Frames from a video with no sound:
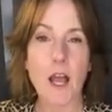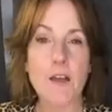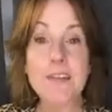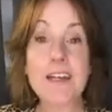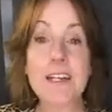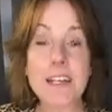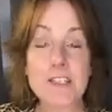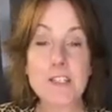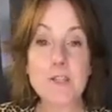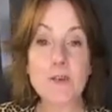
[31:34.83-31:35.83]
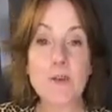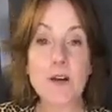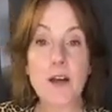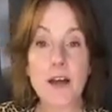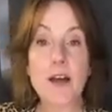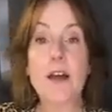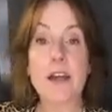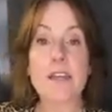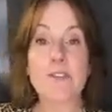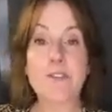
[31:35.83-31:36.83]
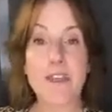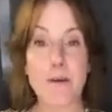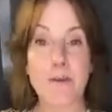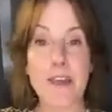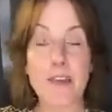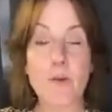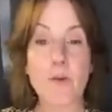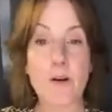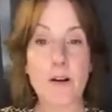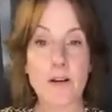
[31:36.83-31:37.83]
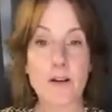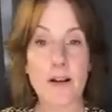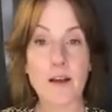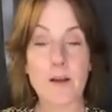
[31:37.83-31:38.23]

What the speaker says: If I didn't get to you, I can do it that way, or